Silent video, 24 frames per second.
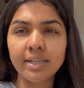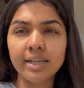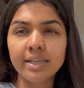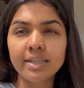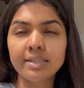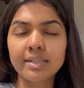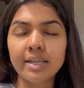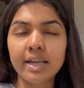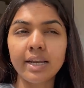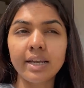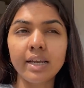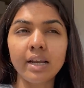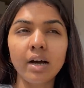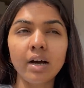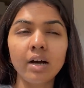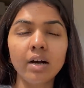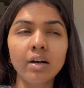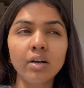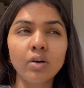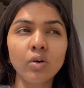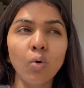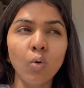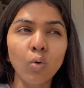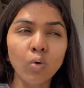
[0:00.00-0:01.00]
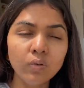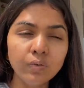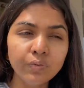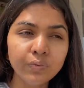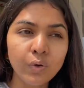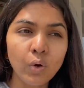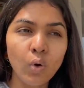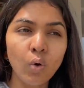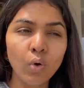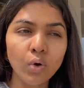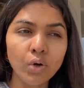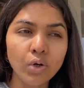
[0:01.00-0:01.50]
It's in a golf
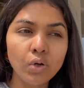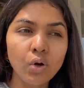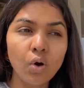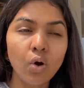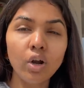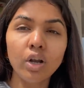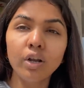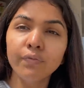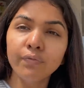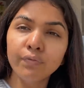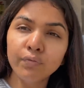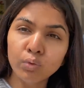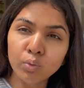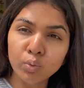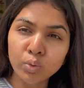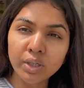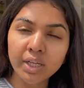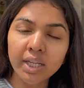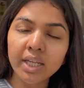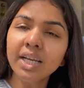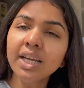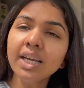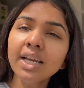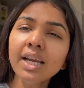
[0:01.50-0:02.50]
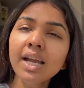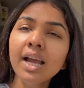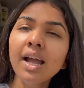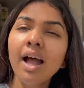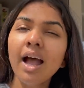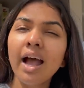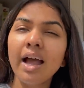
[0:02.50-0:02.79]
court called Vooti,